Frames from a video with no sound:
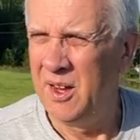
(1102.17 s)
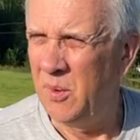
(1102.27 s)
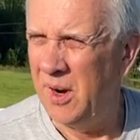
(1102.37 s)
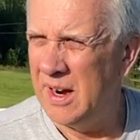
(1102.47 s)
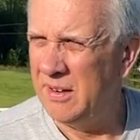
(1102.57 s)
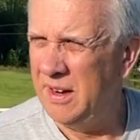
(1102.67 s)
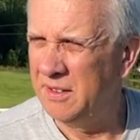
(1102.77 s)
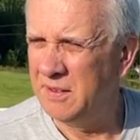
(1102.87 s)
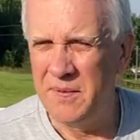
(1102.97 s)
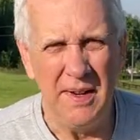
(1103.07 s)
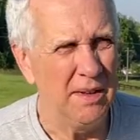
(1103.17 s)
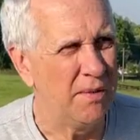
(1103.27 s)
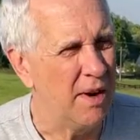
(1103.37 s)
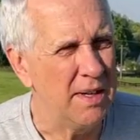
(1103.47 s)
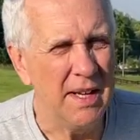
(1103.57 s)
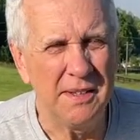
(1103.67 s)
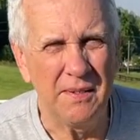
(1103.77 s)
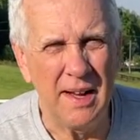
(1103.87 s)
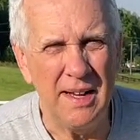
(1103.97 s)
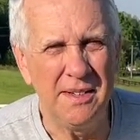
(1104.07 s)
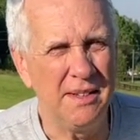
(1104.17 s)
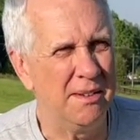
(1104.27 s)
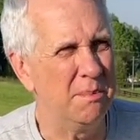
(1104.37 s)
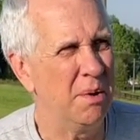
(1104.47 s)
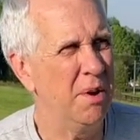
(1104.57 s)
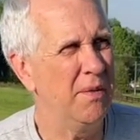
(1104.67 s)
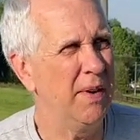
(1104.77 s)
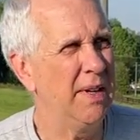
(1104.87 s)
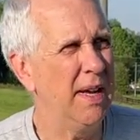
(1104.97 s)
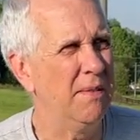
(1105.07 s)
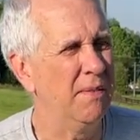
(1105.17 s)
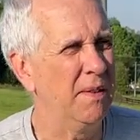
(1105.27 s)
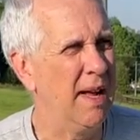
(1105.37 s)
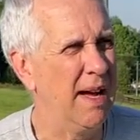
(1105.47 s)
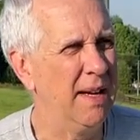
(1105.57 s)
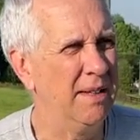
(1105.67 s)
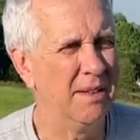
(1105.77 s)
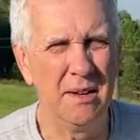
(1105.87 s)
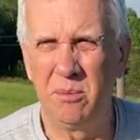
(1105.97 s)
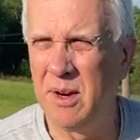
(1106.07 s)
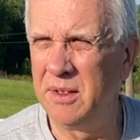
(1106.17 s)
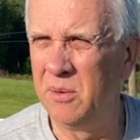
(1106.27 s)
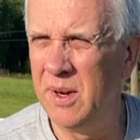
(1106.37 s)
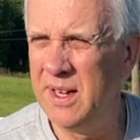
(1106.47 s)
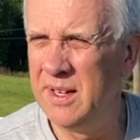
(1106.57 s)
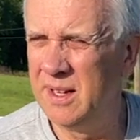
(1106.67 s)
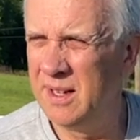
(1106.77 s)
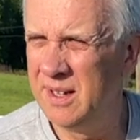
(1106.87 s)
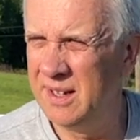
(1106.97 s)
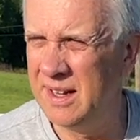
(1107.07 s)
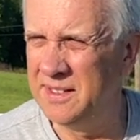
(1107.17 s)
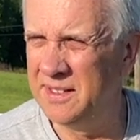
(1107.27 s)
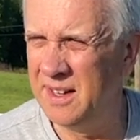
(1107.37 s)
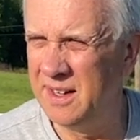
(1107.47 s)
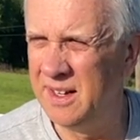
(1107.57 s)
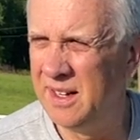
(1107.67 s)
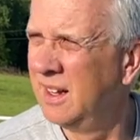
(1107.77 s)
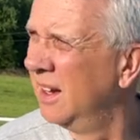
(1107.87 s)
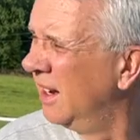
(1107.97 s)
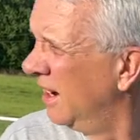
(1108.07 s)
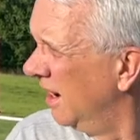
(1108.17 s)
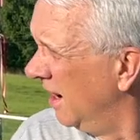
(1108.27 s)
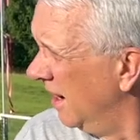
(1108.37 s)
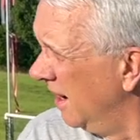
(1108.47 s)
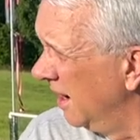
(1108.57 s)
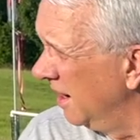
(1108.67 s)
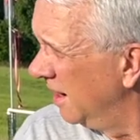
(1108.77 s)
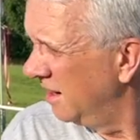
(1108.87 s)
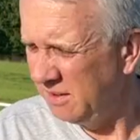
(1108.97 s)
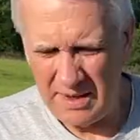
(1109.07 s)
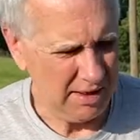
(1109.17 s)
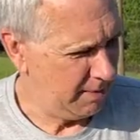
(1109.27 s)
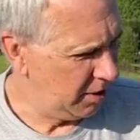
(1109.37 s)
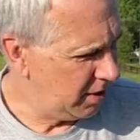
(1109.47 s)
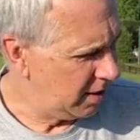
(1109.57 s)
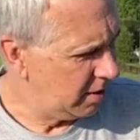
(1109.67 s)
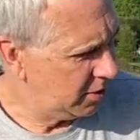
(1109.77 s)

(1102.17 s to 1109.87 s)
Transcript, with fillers: We're out here at the field for our test flight. It's just a perfect day for flying. There's not a breath of wind, nice sun. It'll be good.